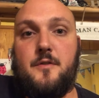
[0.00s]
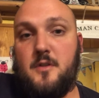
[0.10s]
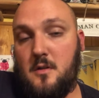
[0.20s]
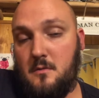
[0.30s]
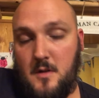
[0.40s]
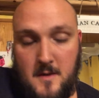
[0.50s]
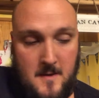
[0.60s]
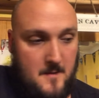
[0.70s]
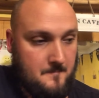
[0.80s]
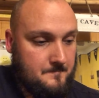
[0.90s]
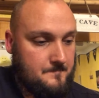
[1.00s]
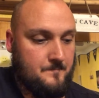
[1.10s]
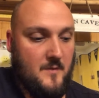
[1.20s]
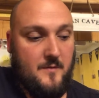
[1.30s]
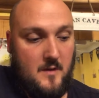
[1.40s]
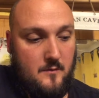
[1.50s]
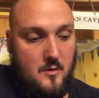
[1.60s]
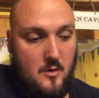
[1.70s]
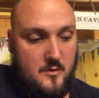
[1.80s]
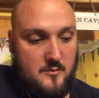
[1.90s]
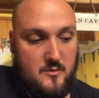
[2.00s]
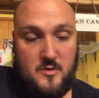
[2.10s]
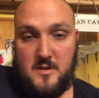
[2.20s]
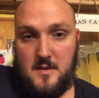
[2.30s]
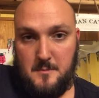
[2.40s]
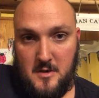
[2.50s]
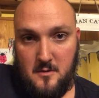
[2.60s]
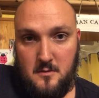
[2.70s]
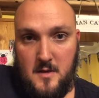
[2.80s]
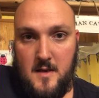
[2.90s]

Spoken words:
So if any of you guys are interested, let me know.